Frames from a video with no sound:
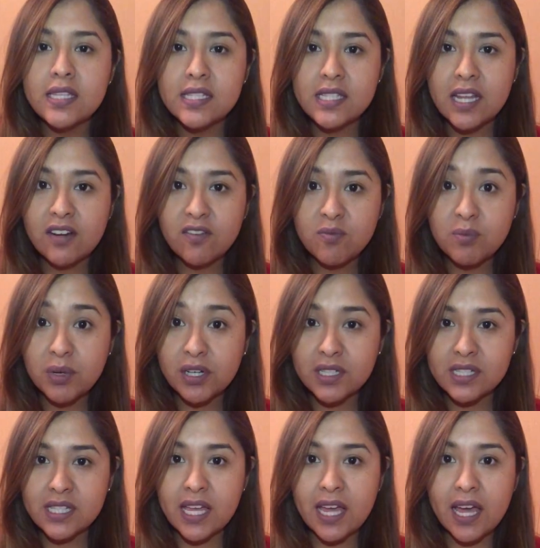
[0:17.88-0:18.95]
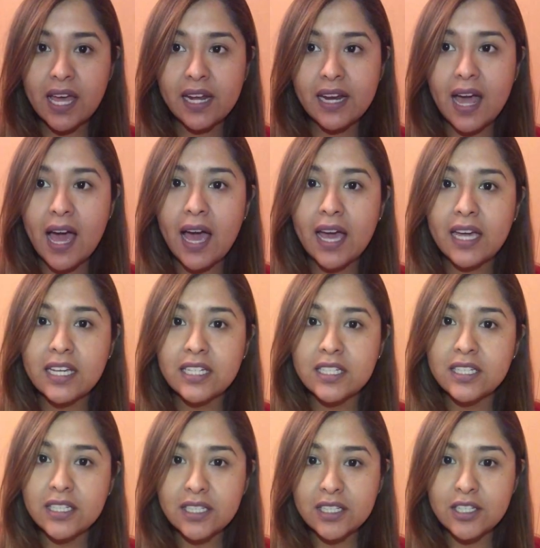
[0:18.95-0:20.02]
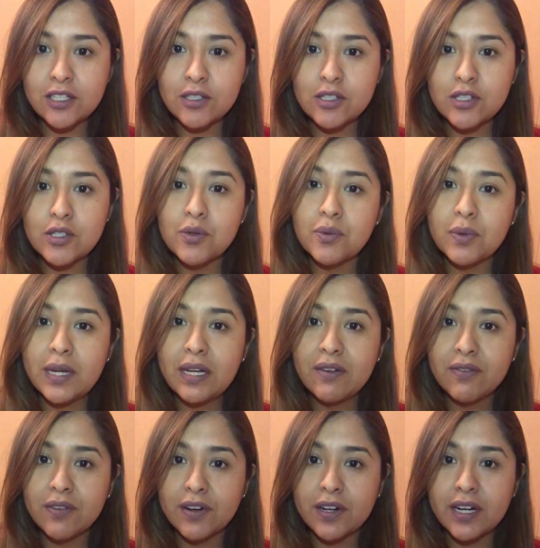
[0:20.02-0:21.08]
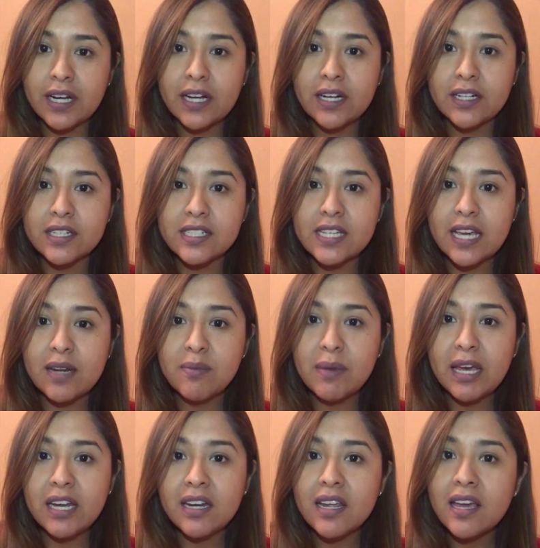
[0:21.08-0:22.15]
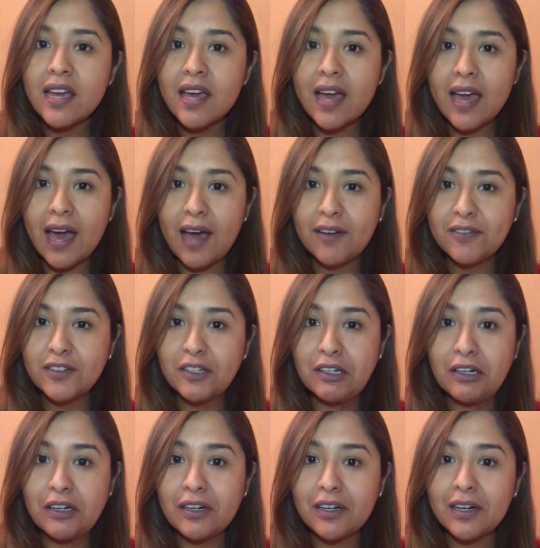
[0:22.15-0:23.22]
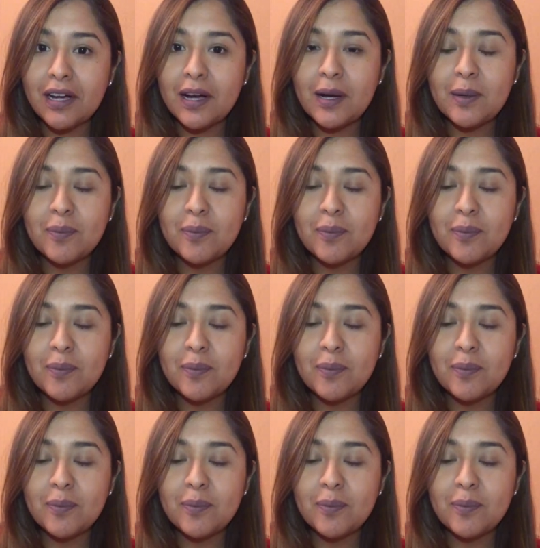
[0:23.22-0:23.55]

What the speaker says: set of books that I used to read for entertainment after